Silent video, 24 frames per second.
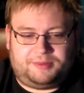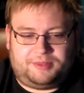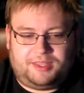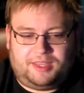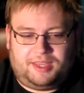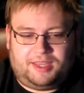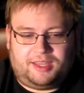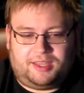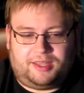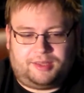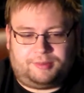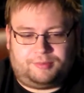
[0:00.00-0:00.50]

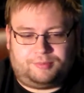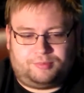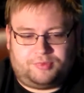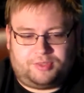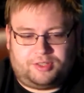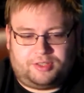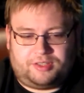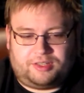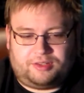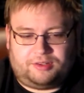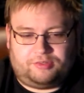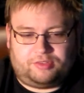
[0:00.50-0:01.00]
yeah,
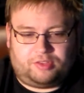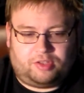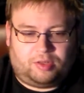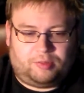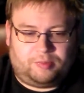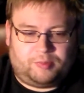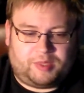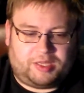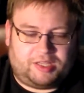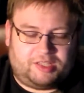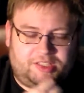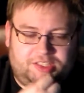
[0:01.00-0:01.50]
Daredevil's all
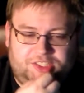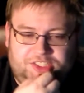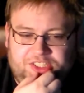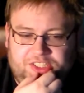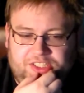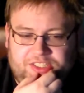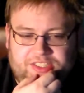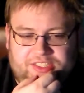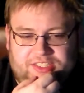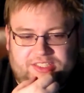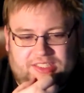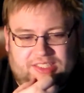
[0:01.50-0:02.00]
about
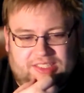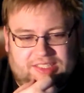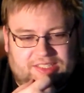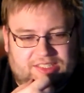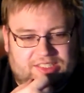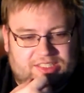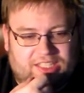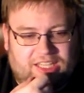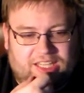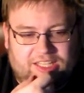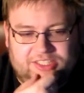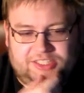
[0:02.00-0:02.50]
agility
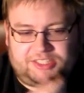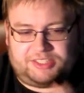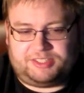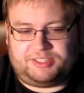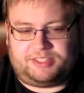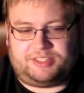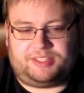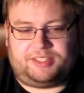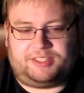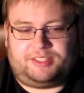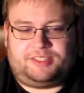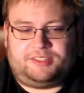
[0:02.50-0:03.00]
and
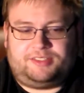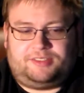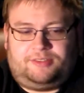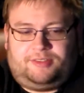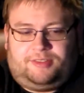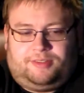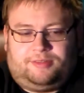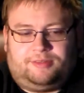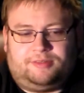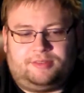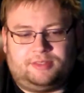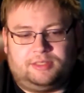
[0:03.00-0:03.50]
dodging
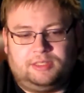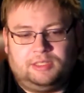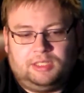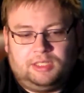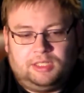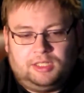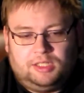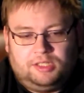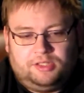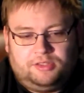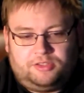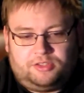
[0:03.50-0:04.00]
things and
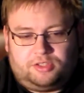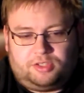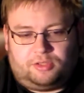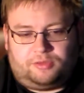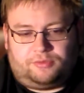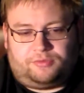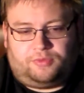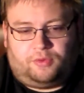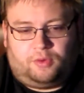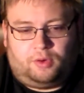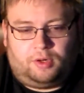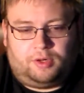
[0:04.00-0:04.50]

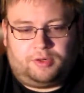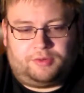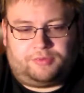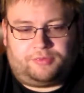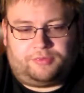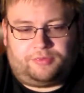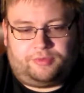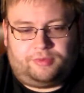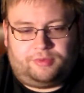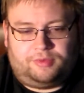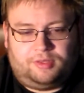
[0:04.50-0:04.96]
so forth.